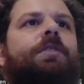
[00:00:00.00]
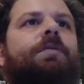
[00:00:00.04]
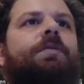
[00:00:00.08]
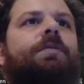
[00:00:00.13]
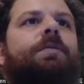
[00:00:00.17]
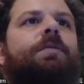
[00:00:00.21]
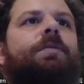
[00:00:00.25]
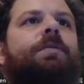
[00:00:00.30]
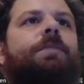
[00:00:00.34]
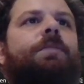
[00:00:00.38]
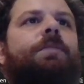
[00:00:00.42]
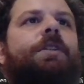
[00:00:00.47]

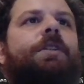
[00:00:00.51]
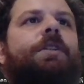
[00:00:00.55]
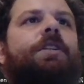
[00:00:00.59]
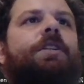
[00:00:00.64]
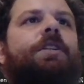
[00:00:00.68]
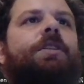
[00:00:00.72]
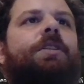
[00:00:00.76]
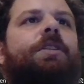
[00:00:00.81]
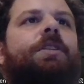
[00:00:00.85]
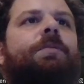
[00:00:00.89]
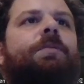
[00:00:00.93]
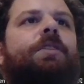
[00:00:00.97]
when my
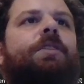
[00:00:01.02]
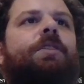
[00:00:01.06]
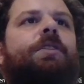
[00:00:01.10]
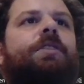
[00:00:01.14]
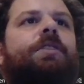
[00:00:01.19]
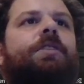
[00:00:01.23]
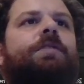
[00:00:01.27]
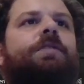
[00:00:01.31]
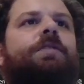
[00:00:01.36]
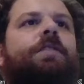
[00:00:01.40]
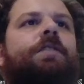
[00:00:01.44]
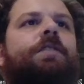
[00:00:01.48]
camera gets
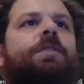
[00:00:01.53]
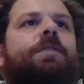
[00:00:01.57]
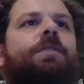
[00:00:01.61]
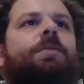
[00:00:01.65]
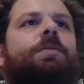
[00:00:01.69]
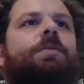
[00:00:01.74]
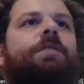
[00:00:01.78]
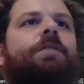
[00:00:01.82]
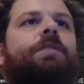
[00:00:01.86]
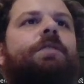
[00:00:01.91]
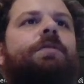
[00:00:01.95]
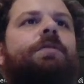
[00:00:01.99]
far
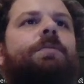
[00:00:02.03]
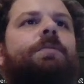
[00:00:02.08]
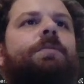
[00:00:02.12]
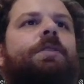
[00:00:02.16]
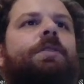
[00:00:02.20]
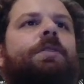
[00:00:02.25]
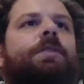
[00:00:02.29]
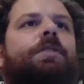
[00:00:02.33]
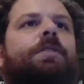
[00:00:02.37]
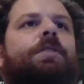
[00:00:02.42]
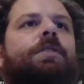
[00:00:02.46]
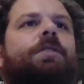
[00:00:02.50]
away from
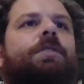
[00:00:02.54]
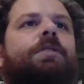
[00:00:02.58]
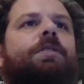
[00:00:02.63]
here,